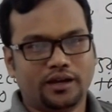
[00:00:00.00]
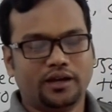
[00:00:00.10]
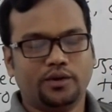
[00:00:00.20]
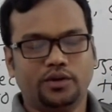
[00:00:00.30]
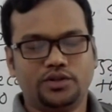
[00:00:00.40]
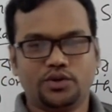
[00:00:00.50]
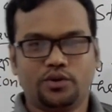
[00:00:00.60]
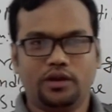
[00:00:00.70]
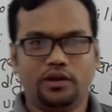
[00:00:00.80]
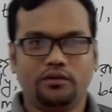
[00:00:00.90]
I will
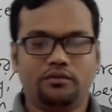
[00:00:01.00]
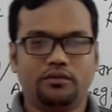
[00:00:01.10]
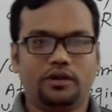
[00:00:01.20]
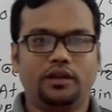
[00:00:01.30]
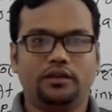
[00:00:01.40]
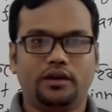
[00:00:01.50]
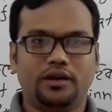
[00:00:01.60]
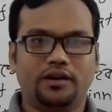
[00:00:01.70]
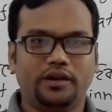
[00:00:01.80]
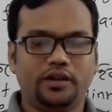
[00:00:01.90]
show you
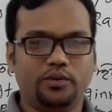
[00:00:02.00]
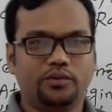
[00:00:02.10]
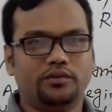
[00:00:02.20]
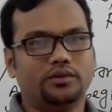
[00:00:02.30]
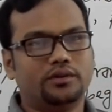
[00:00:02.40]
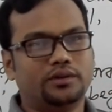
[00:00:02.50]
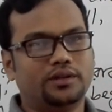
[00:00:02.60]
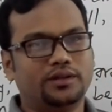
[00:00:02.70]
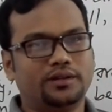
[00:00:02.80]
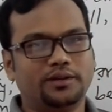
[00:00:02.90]
another new
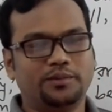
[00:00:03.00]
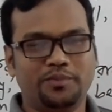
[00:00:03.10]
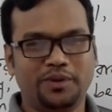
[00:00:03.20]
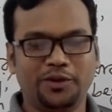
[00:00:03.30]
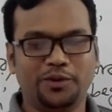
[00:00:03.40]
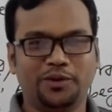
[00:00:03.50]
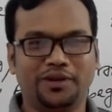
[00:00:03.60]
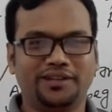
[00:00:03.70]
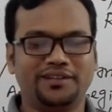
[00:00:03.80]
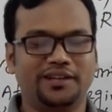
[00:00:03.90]
video
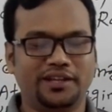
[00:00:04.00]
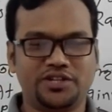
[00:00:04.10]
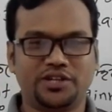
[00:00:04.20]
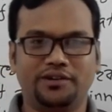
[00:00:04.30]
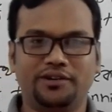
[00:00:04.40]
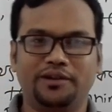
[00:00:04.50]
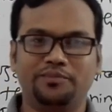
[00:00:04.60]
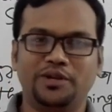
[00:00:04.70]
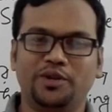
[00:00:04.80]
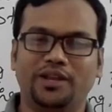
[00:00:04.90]
lecture
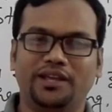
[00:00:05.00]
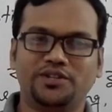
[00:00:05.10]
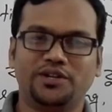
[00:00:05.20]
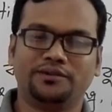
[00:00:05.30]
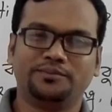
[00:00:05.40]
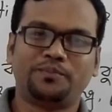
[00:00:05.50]
and video lecture,